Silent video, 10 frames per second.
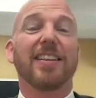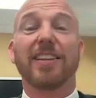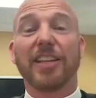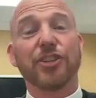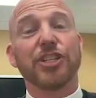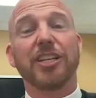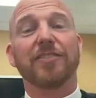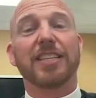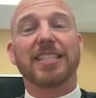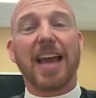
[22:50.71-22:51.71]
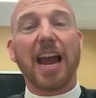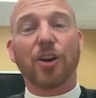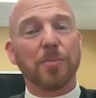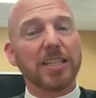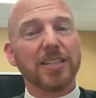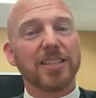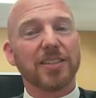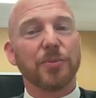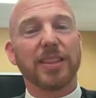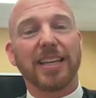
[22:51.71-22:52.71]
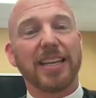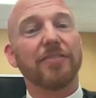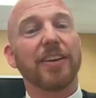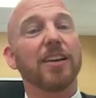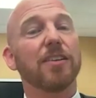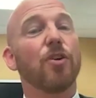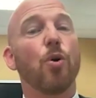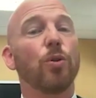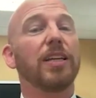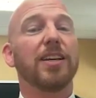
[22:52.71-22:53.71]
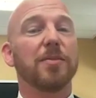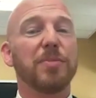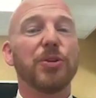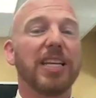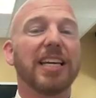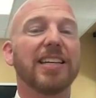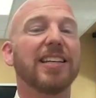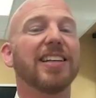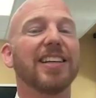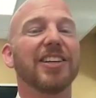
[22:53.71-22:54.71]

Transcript: the liturgy of the sacrament with the giving of Holy Communion